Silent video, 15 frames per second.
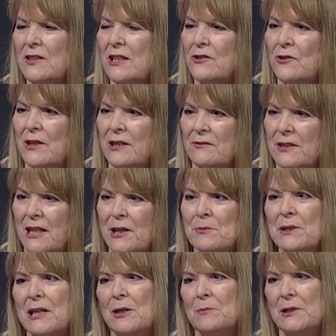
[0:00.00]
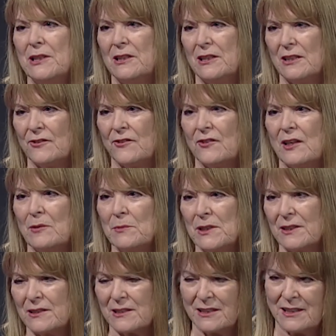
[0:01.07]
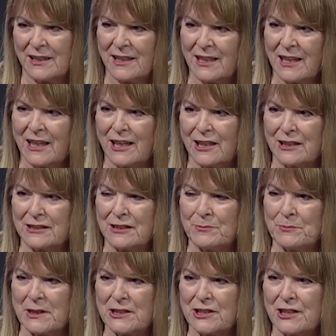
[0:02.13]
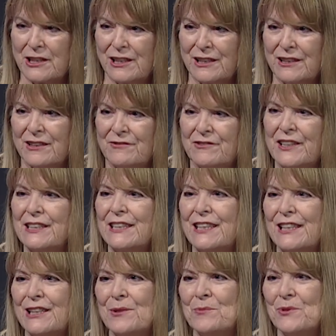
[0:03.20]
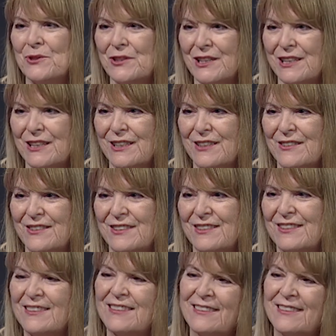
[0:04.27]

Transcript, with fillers: that you have an upcoming summit on dementia-friendly communities.